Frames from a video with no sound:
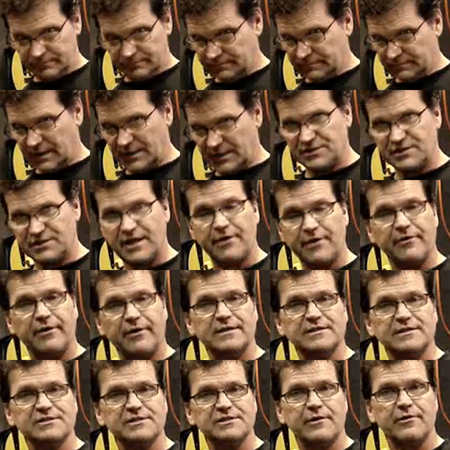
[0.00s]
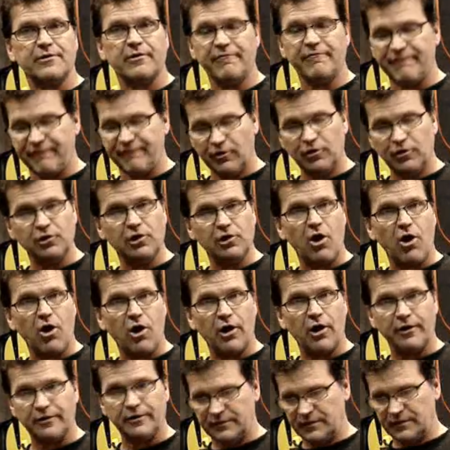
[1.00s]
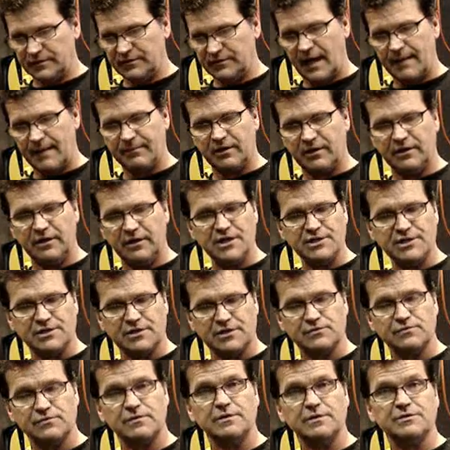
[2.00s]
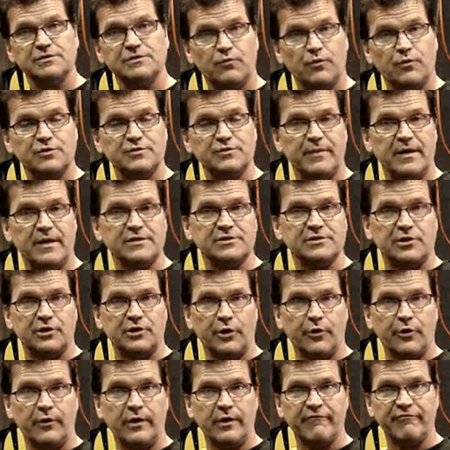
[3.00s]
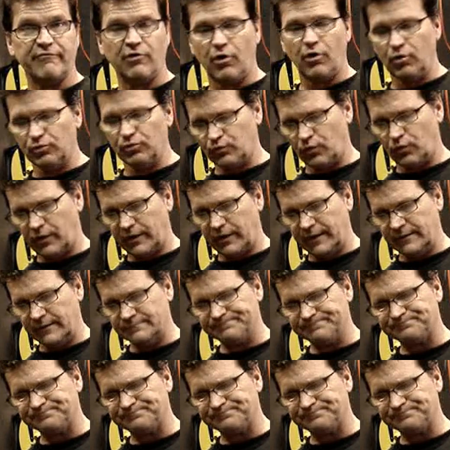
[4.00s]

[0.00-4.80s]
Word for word: etc., full hard type conditions, which means a degree of cold working.